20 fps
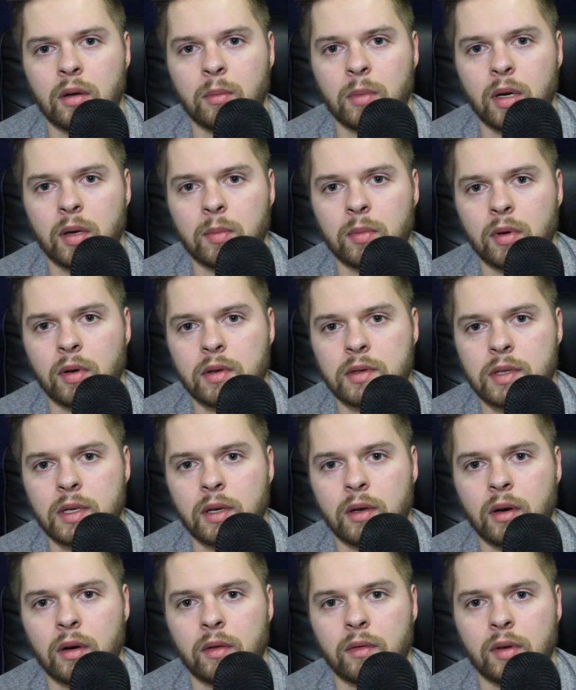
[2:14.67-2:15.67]
by Percy
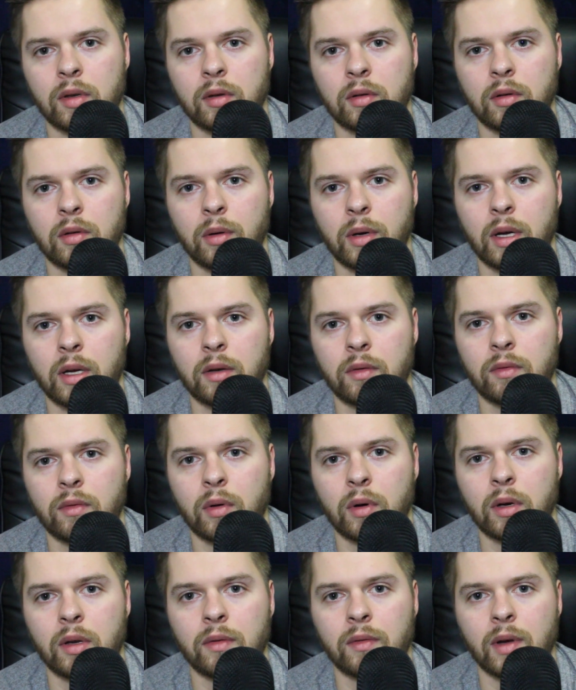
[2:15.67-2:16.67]
Harvin, who had
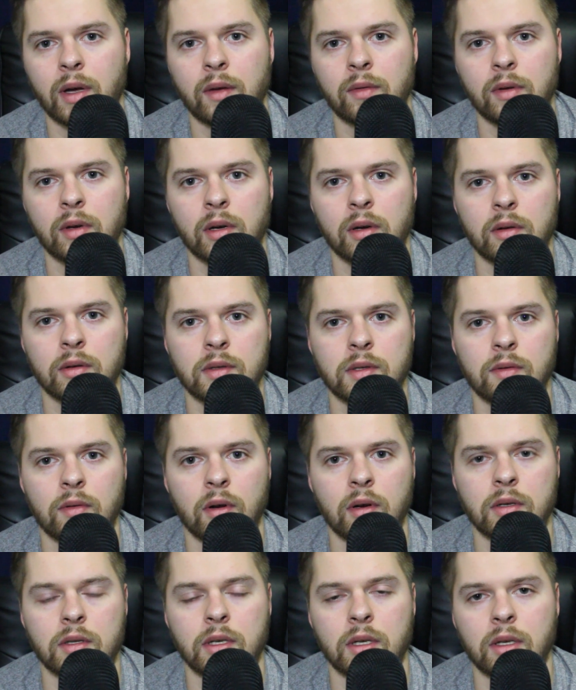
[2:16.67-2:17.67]
45 yards
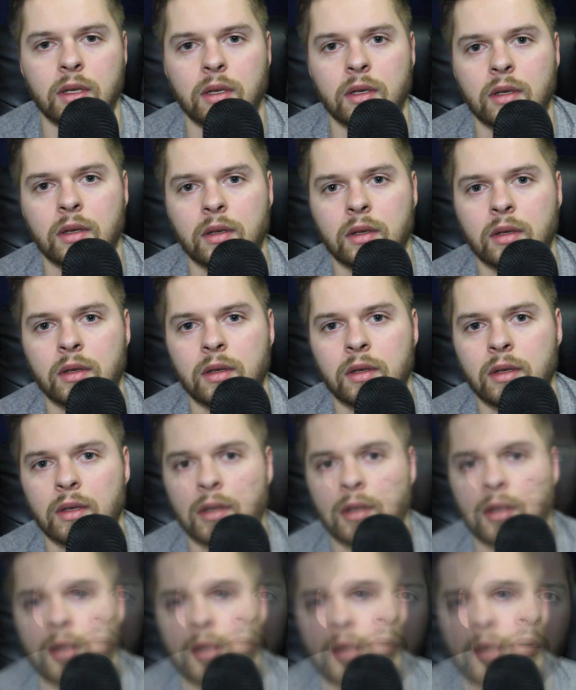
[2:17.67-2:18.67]
rushing.
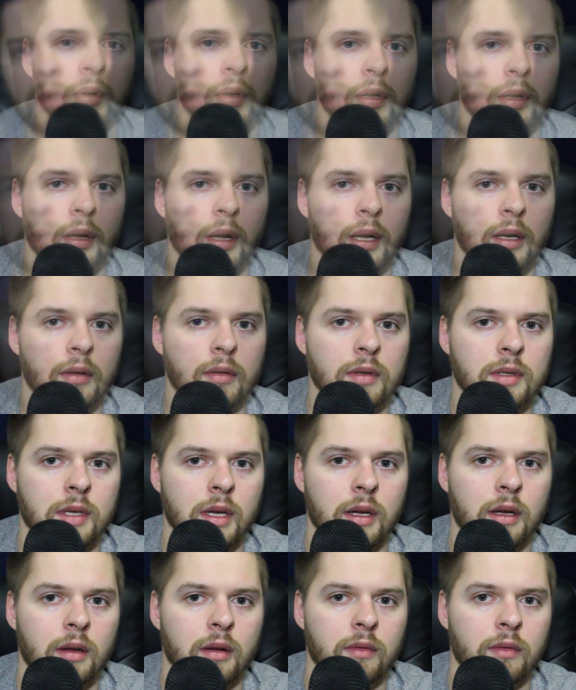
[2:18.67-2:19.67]
The 49ers
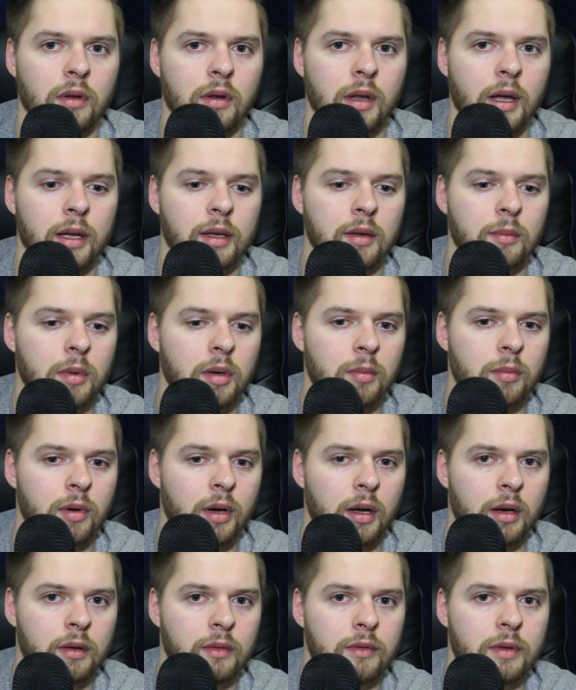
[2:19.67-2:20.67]
have a lot to be
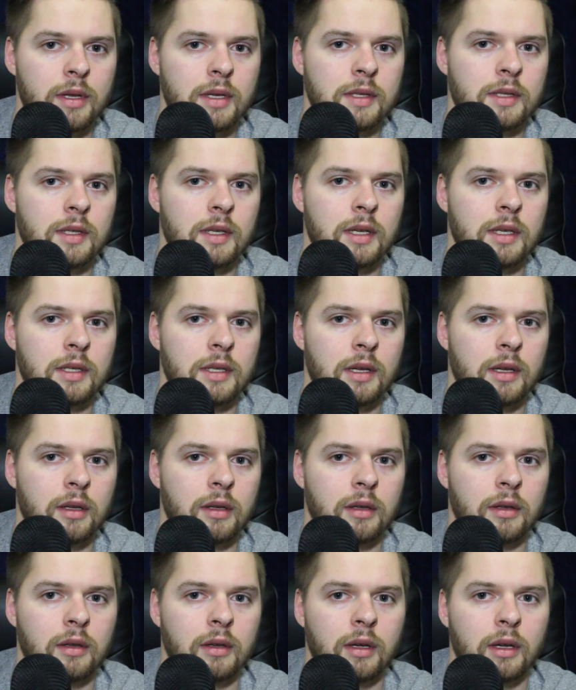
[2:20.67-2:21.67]
proud of this
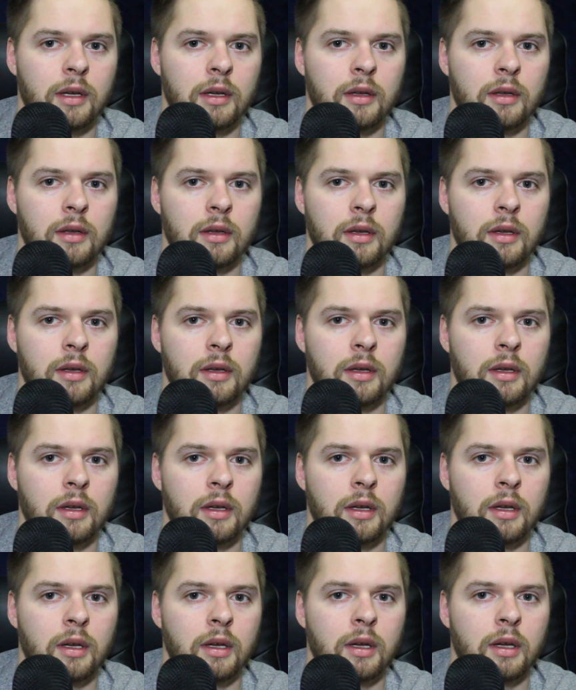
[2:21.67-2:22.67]
season, and
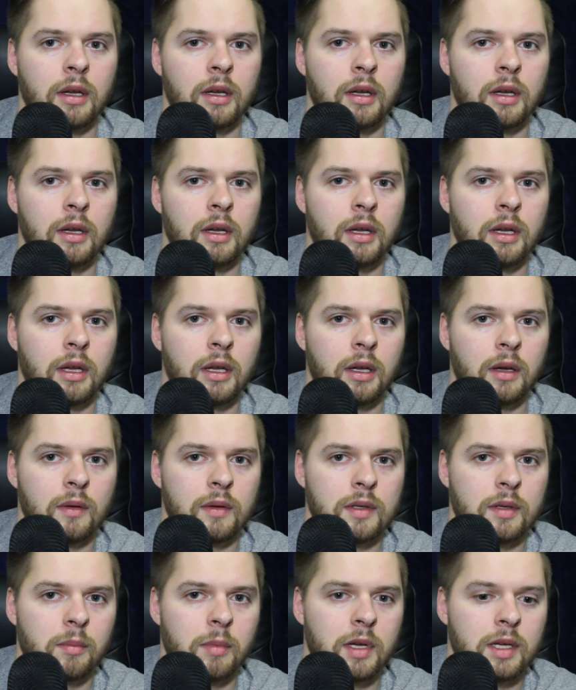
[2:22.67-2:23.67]
it
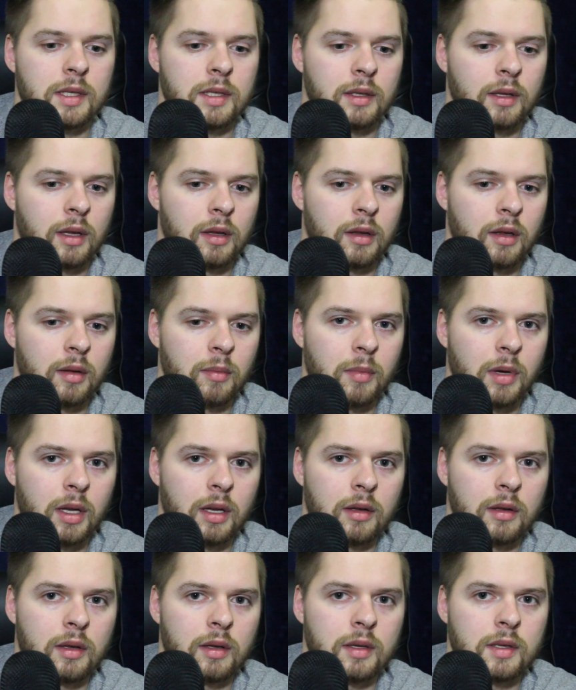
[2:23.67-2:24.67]
was amazing that they
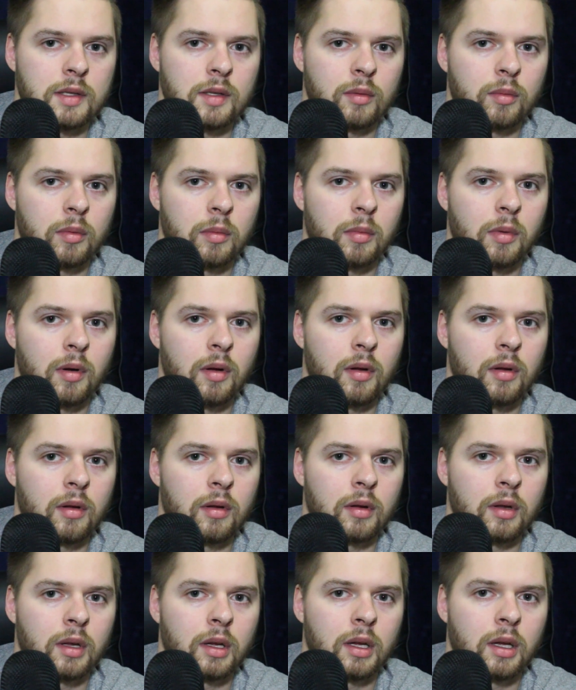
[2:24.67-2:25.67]
made it to the Super
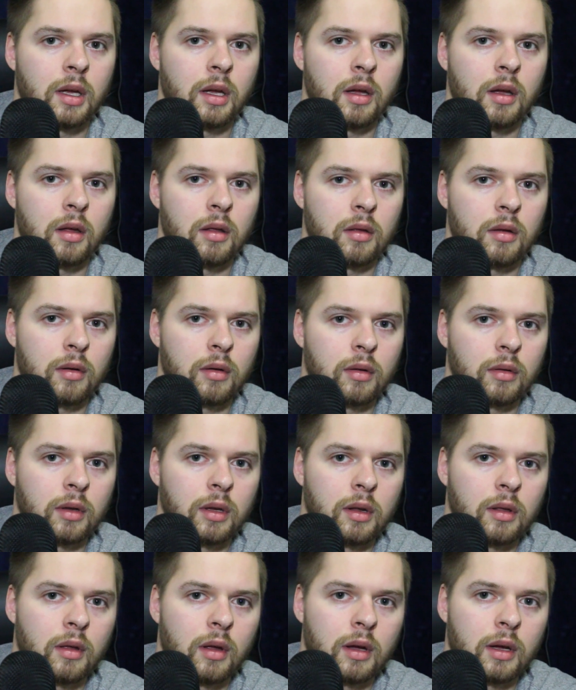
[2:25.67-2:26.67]
Bowl. They're
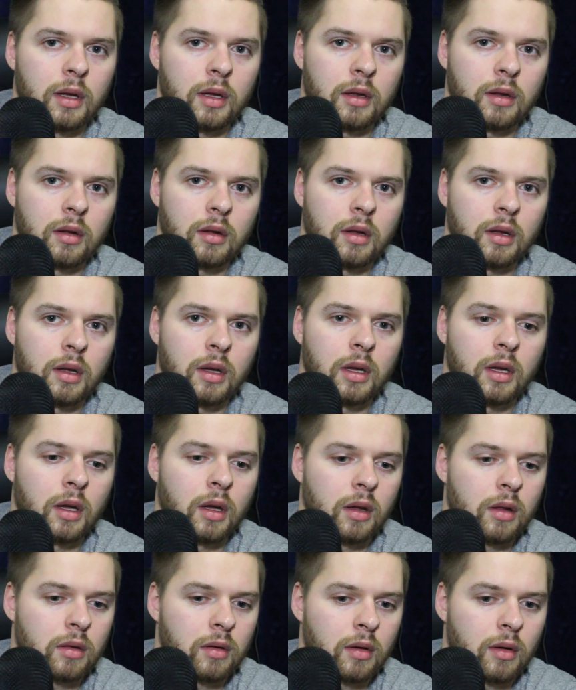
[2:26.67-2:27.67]
only
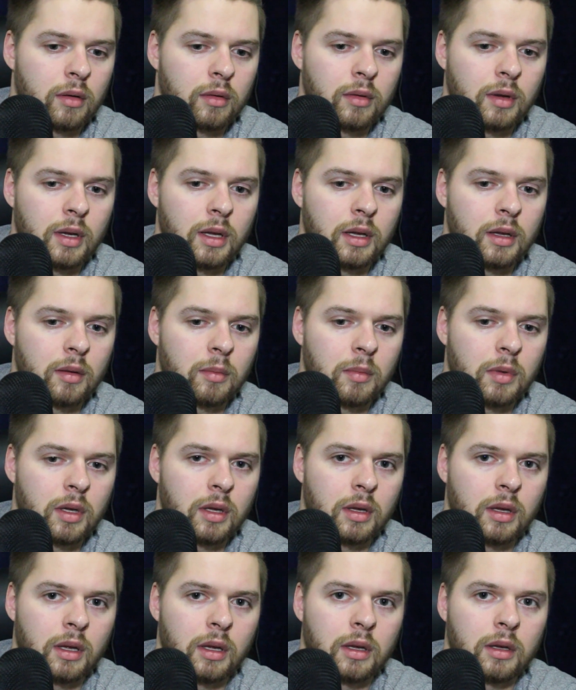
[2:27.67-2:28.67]
the 3rd team
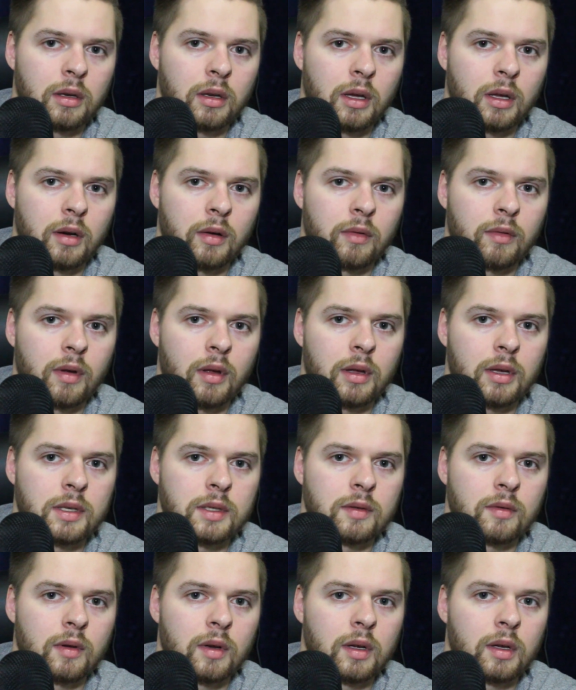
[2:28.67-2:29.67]
in NFL
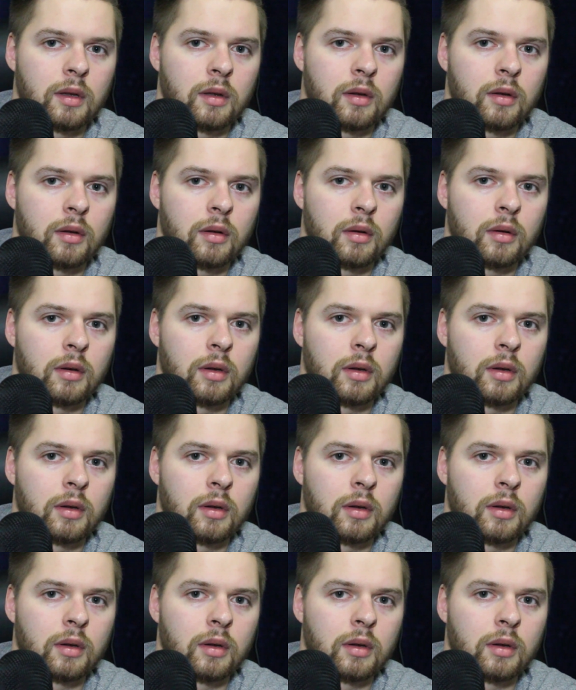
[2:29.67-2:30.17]
history to